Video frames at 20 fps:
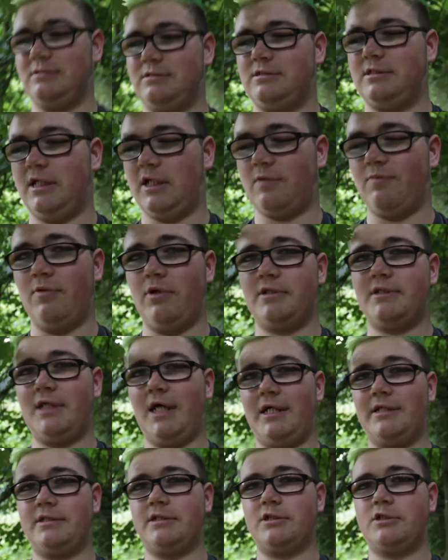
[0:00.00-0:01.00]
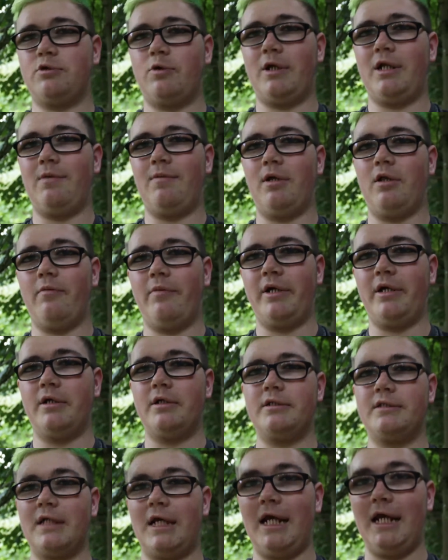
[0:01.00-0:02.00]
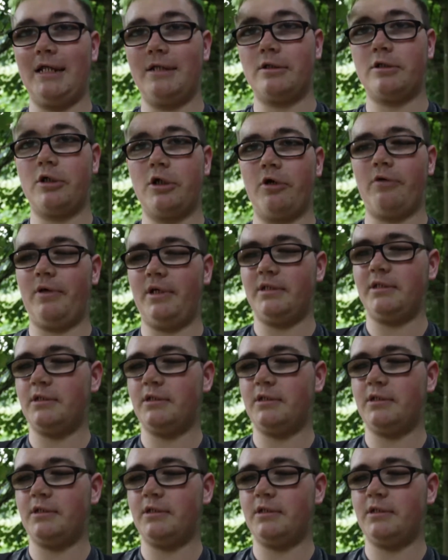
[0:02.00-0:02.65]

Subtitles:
Sigma 10 to 20 millimeters in Currys.